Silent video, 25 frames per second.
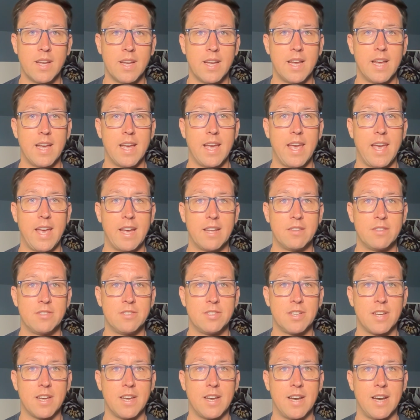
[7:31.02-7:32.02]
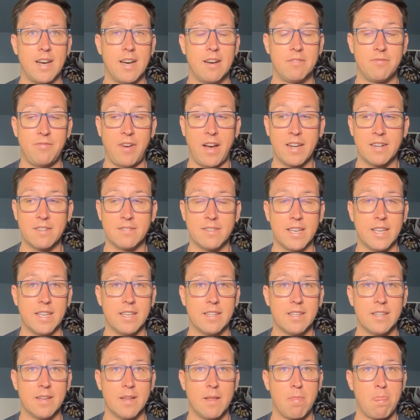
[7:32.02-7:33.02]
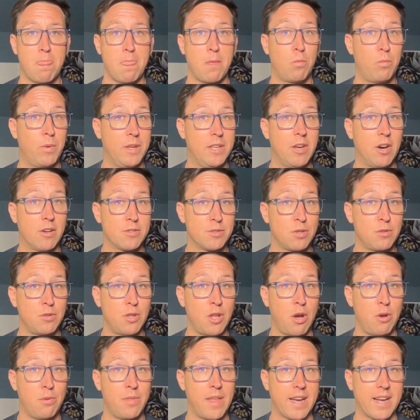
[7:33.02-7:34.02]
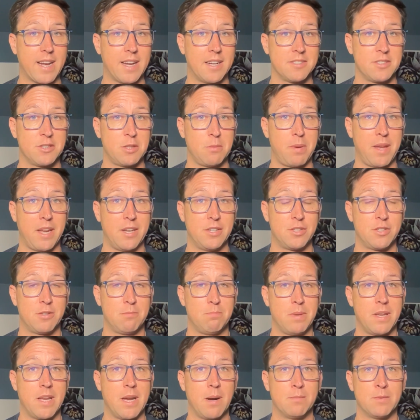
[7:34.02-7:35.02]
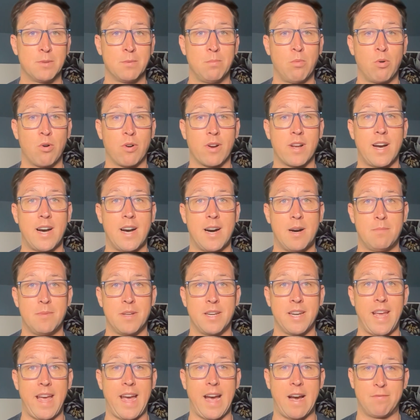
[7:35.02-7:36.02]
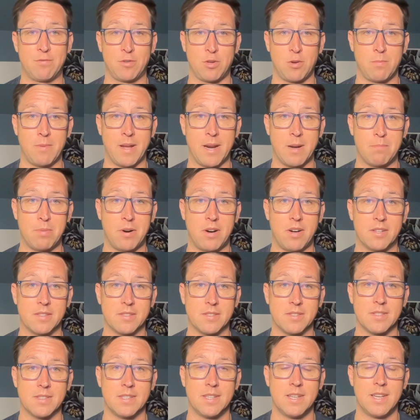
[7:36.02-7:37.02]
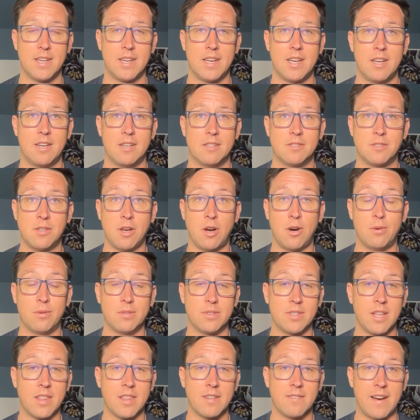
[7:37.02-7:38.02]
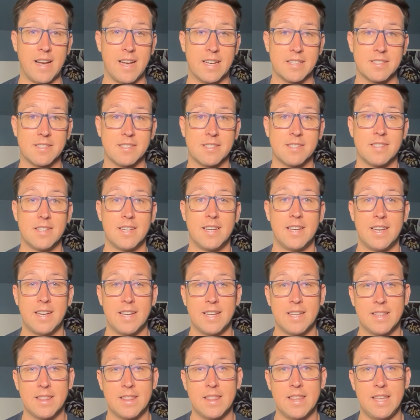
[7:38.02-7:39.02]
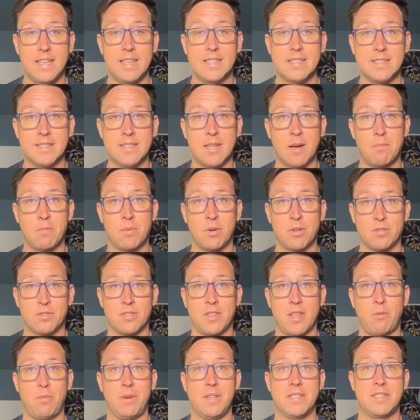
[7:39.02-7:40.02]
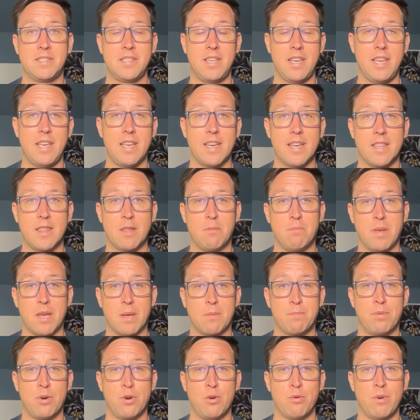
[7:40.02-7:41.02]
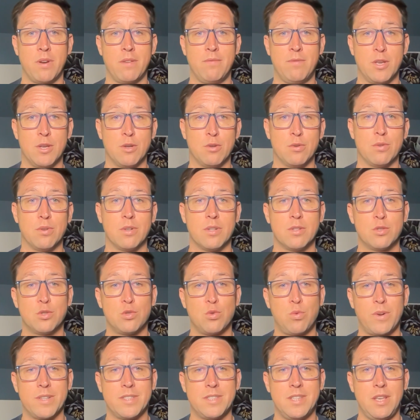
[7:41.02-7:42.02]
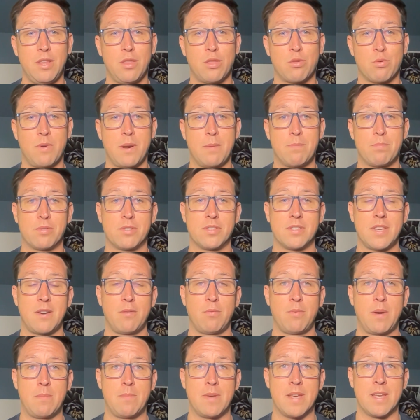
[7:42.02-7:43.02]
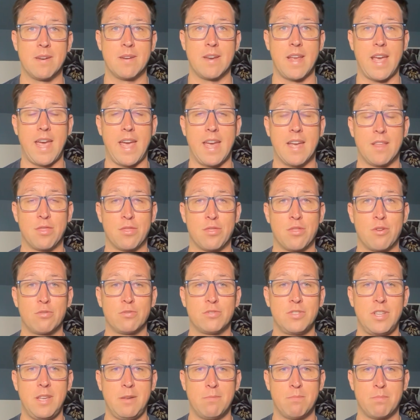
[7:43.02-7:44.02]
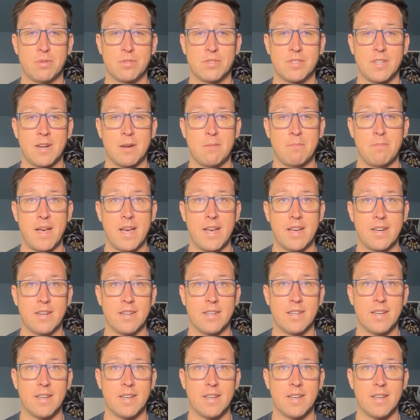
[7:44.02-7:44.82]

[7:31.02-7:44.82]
And finally, we also know that constipation becomes more common after menopause. So nonetheless, these numbers that we see in the Big Poo review, 23% of women and 13% of men,